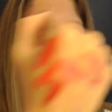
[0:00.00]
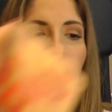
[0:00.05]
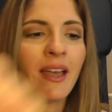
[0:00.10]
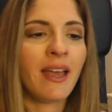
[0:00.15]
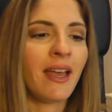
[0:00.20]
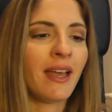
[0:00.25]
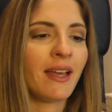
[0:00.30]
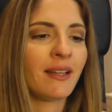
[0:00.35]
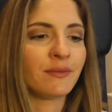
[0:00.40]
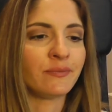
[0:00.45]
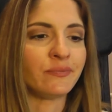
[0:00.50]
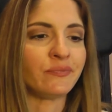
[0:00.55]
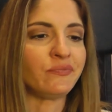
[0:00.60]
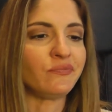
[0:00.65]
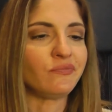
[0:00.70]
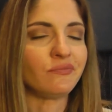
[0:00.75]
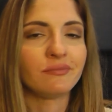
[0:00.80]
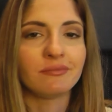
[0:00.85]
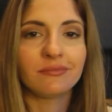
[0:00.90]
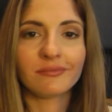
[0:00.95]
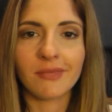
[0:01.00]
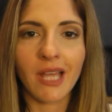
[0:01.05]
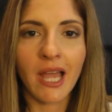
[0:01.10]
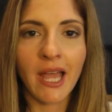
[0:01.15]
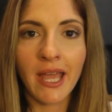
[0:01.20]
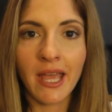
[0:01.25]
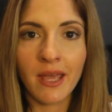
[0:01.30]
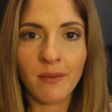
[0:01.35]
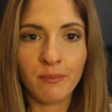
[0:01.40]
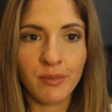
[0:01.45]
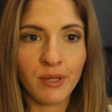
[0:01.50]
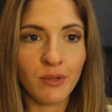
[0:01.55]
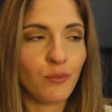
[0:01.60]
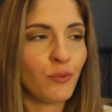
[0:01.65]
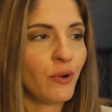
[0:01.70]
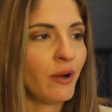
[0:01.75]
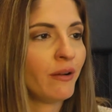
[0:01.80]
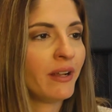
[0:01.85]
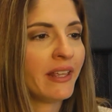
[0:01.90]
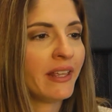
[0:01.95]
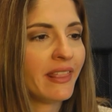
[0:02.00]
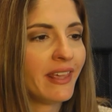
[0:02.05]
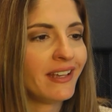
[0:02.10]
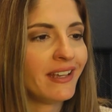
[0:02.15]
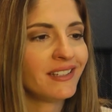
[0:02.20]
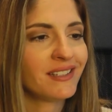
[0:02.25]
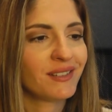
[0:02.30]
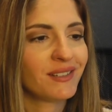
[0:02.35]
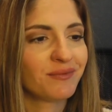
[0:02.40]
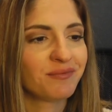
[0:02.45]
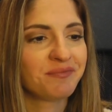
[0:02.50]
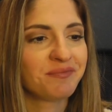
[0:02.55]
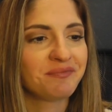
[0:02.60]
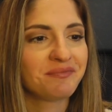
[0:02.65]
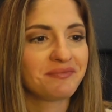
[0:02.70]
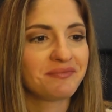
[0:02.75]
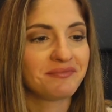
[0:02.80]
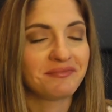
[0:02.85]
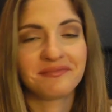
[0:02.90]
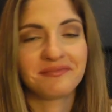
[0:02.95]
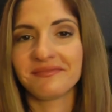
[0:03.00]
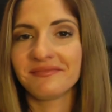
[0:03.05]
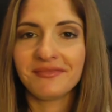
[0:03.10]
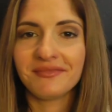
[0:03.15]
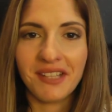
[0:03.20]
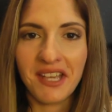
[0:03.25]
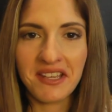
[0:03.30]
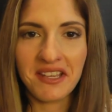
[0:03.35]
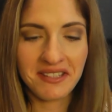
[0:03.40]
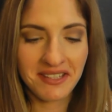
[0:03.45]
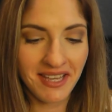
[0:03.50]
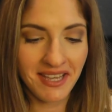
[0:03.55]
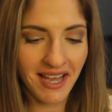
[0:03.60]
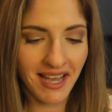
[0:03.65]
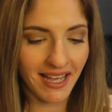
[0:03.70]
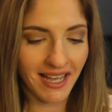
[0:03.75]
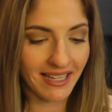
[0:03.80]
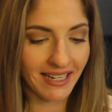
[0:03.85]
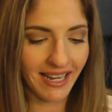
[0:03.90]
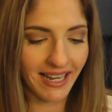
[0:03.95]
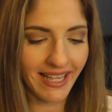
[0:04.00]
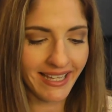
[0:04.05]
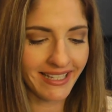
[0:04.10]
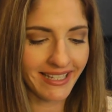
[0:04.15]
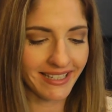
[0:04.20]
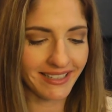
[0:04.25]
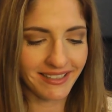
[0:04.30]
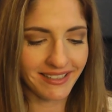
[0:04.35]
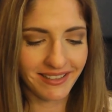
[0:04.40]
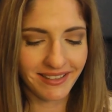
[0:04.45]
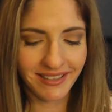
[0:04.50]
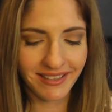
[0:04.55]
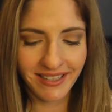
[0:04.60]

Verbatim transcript: um, I have been wearing this and yeah I like it